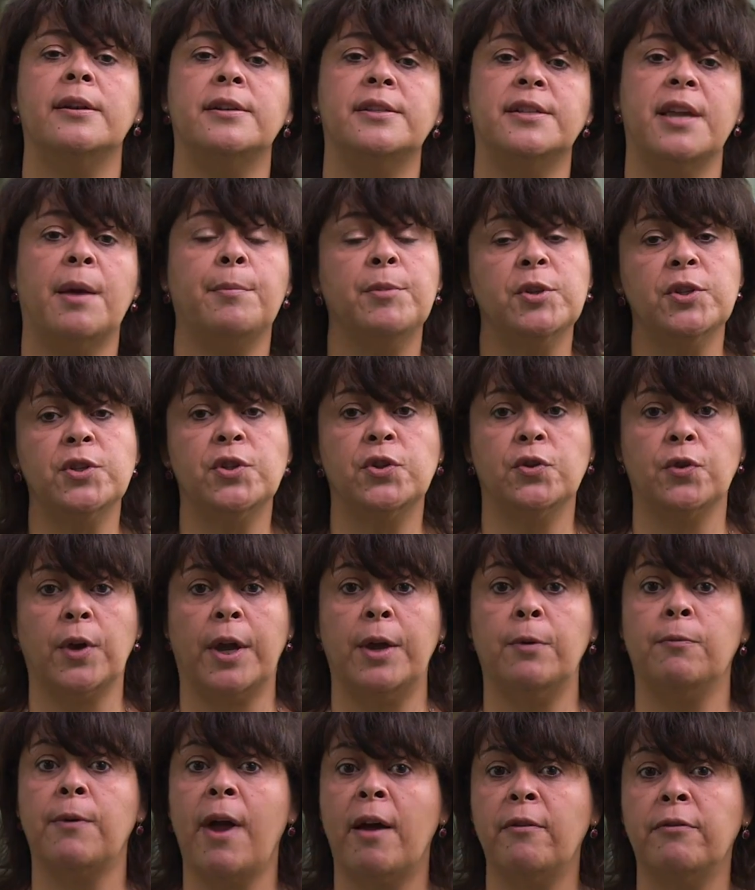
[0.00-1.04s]

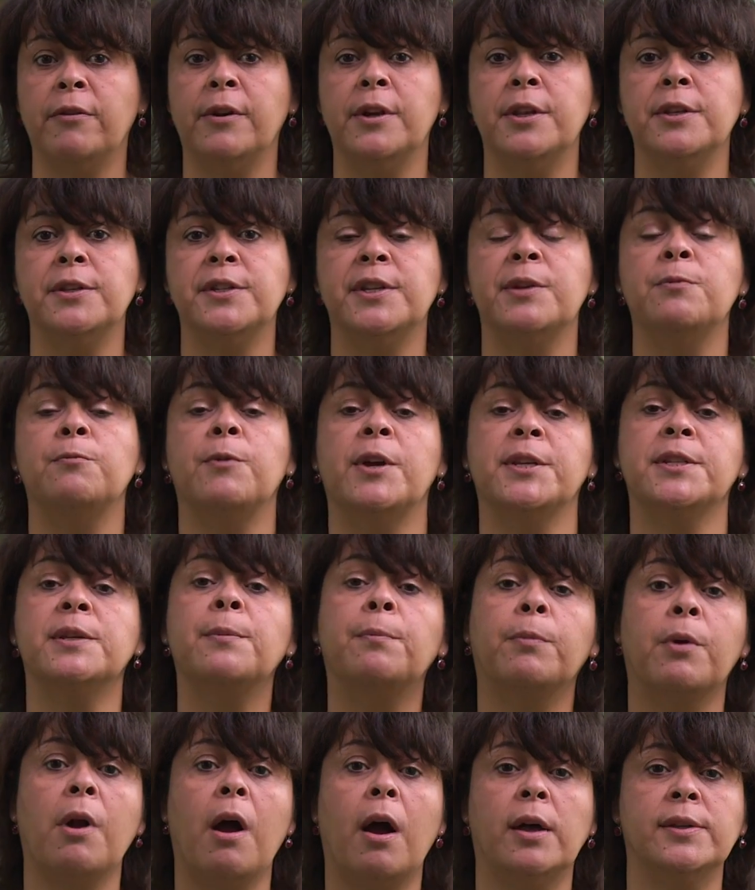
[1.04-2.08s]
demonstrate reverence and
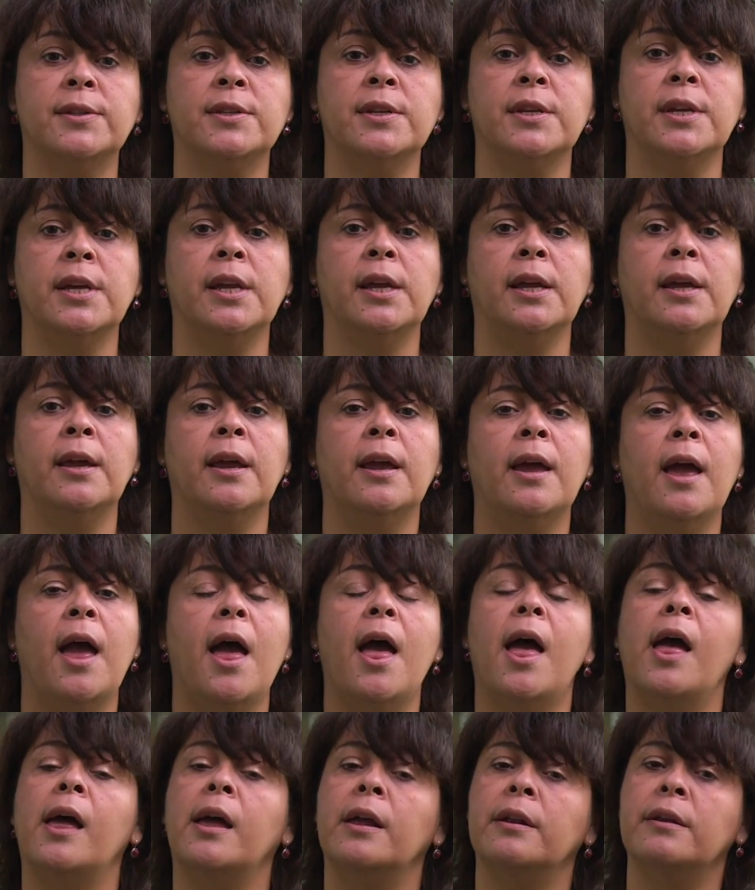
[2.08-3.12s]
reciprocity,
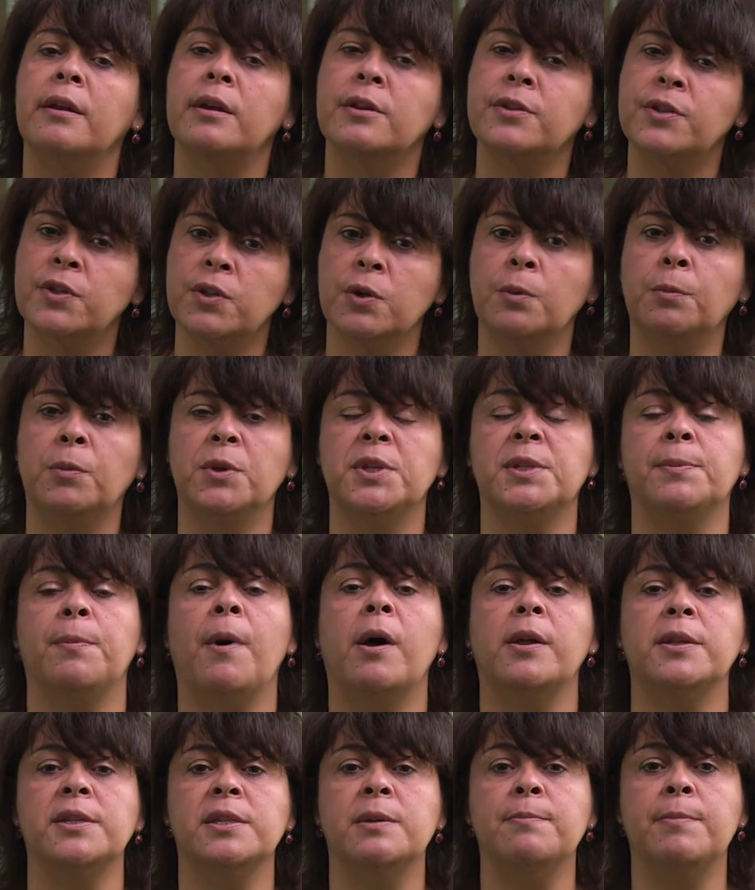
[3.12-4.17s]
and assume
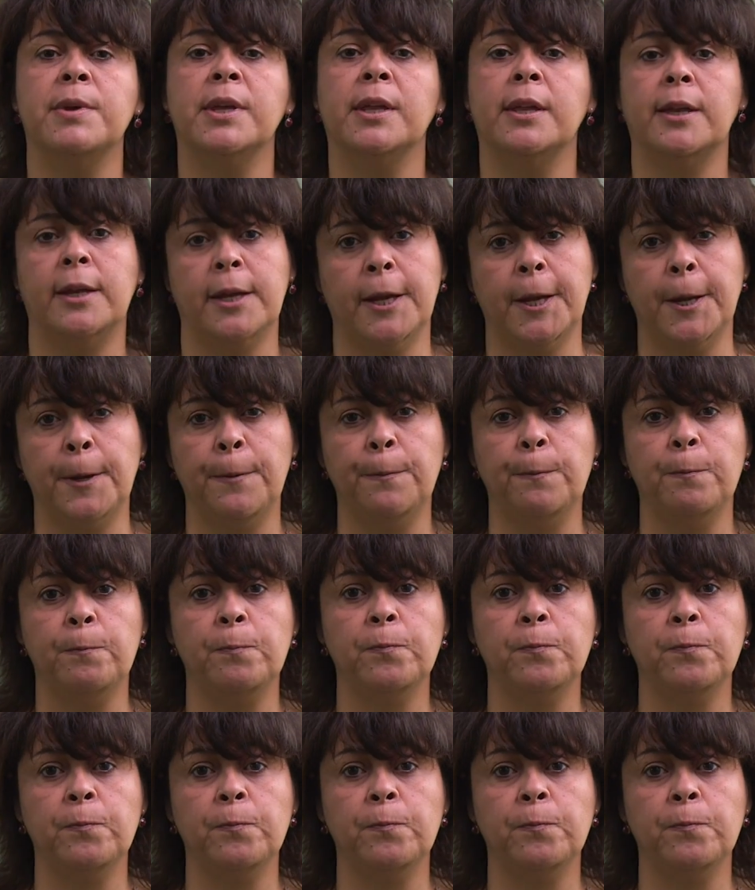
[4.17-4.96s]
responsibility.